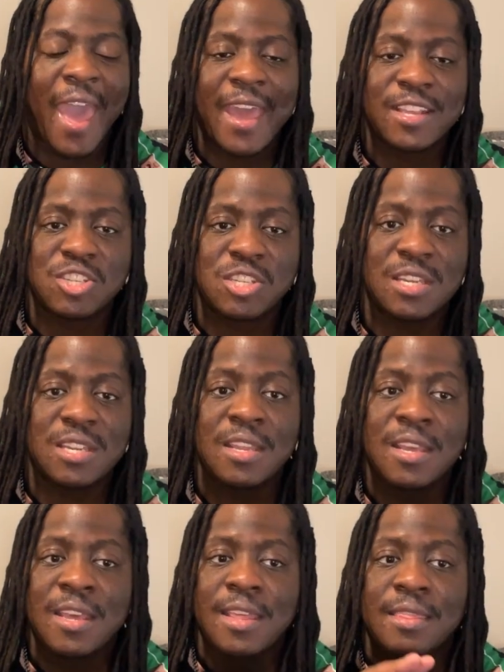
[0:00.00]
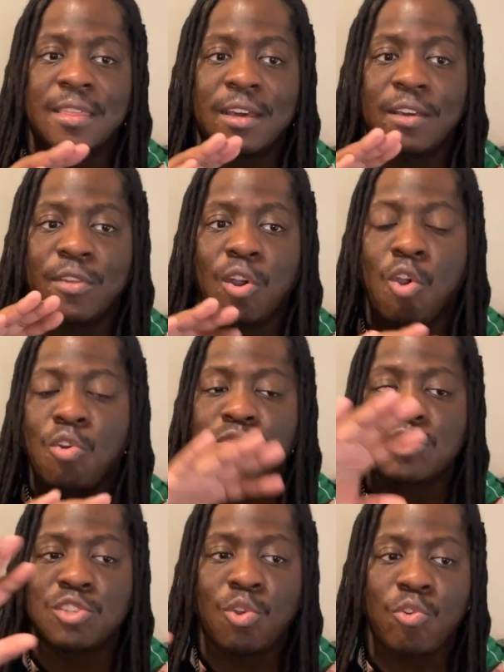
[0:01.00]
action, the whole
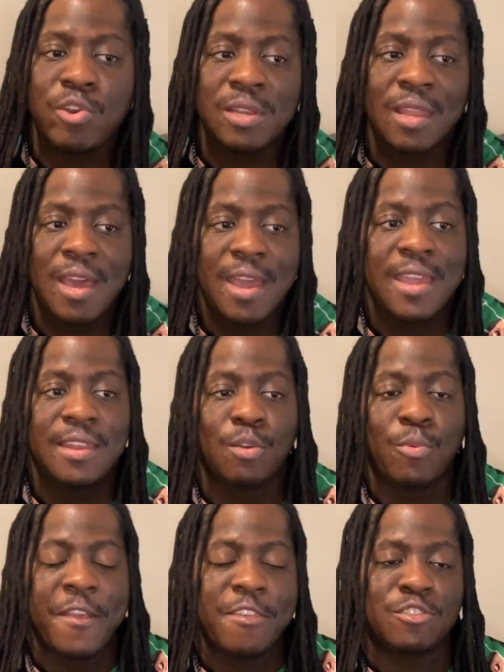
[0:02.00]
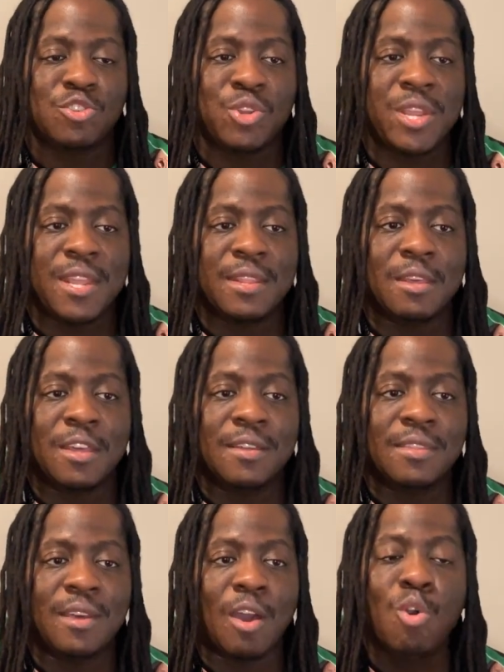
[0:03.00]
storyline, the way they're treating
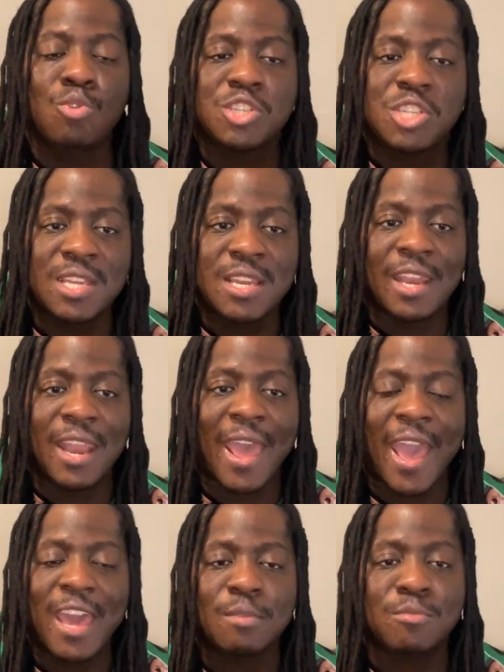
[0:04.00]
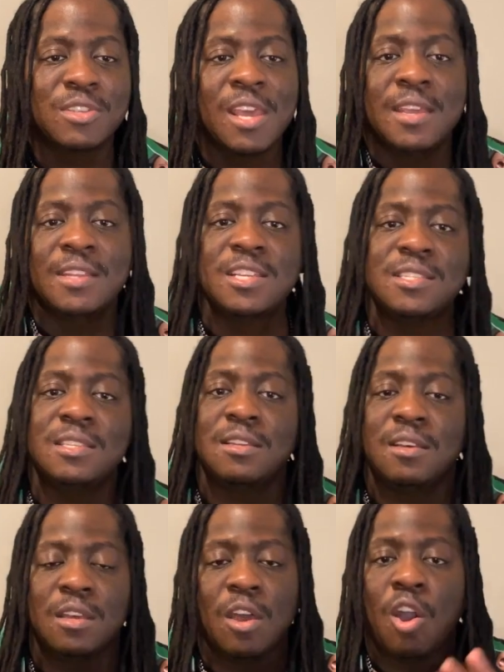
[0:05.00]
the ocean and the animals. Just
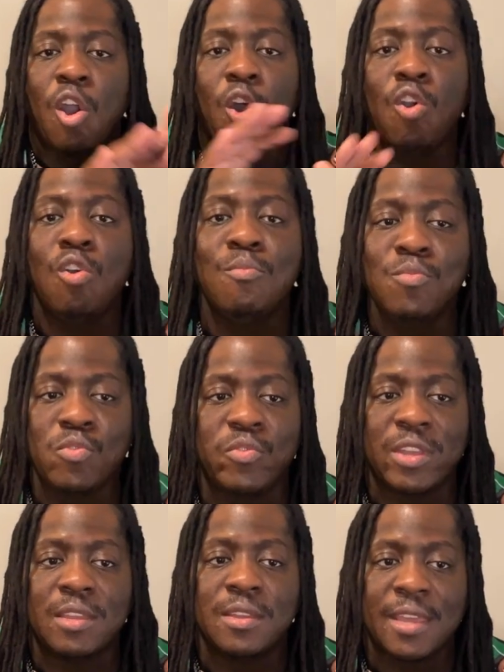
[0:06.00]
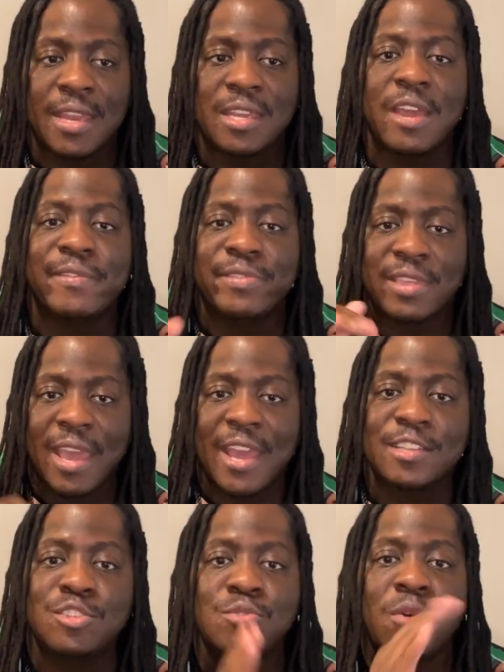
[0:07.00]
the whole movie. It definitely
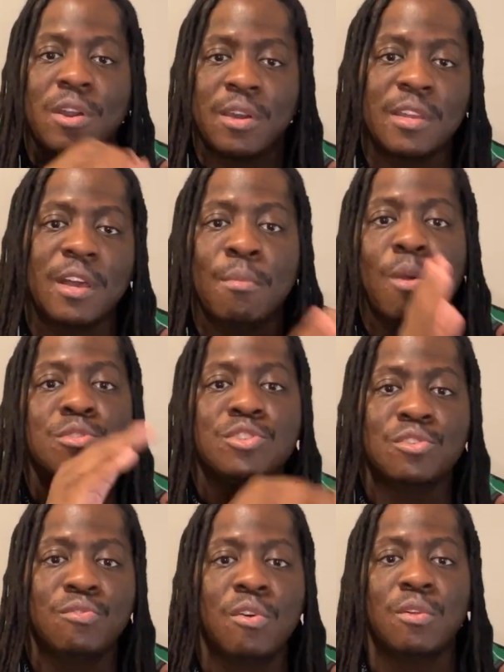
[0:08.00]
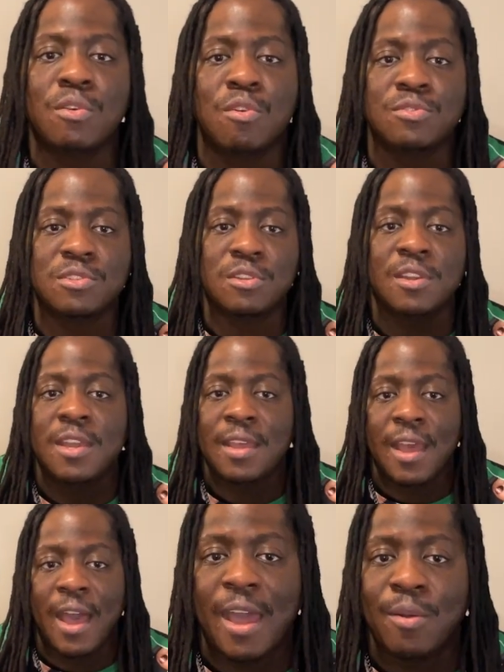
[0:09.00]
had you on emotional roller coaster.
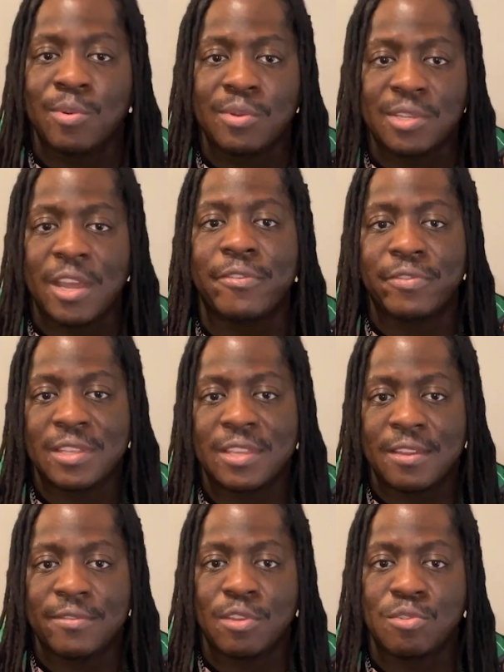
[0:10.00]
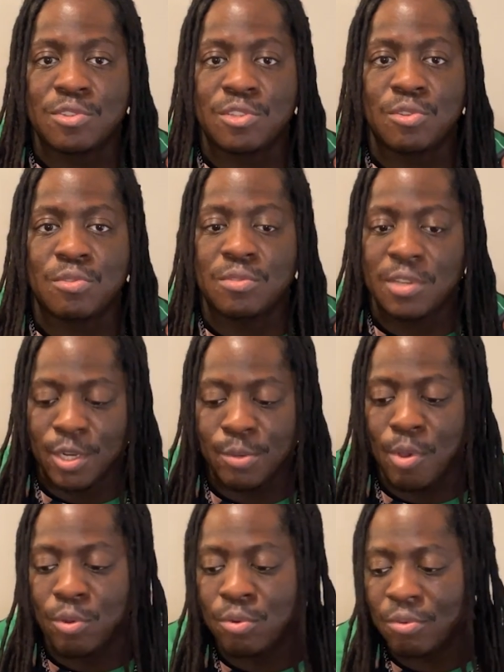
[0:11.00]
I will definitely give those two an
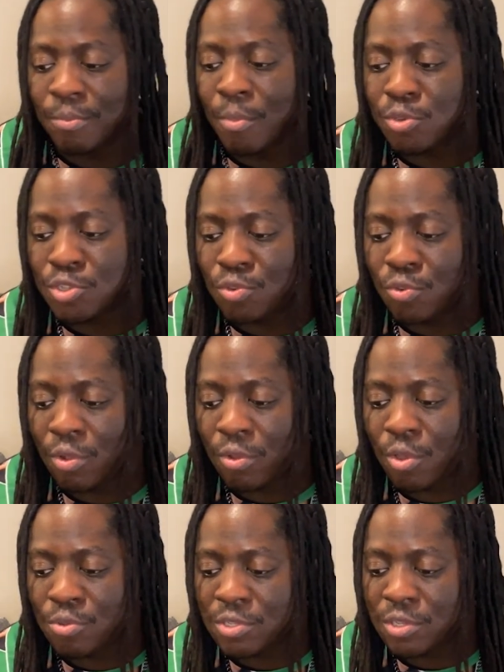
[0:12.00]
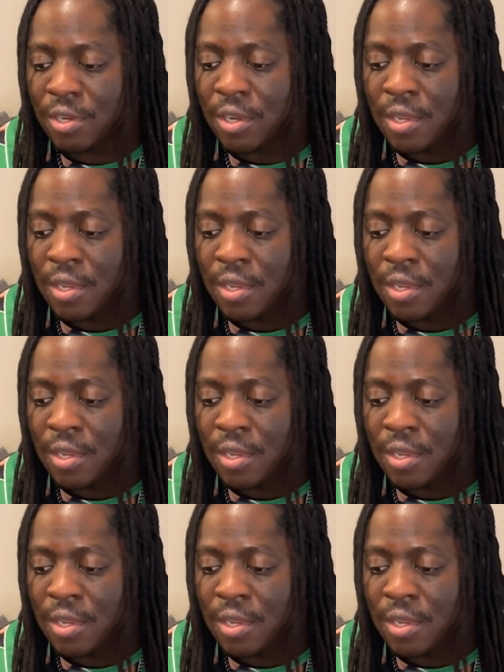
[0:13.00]
emotional roller coaster.